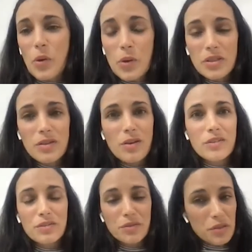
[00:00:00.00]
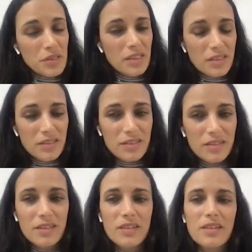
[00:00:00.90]
Who is going to use it?
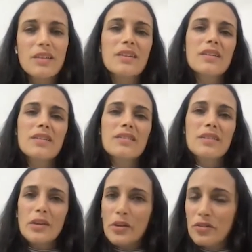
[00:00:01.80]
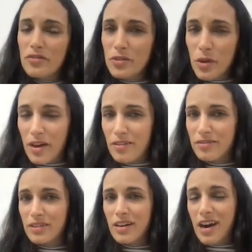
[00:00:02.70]
If you
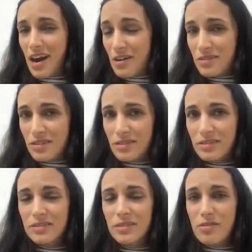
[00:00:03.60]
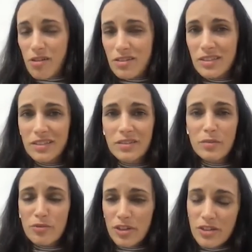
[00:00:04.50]
have cars crossing
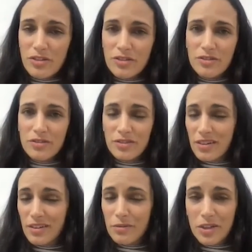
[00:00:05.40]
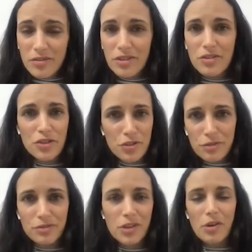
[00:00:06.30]
the river,
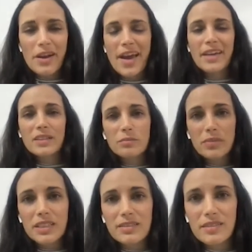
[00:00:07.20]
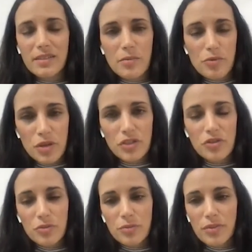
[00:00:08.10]
sure, go ahead and build a
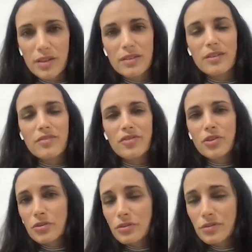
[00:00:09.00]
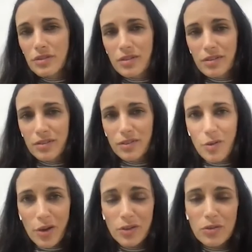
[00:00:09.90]
bridge. But if you're
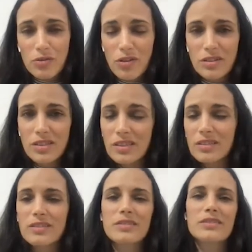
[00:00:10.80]
going to cross it,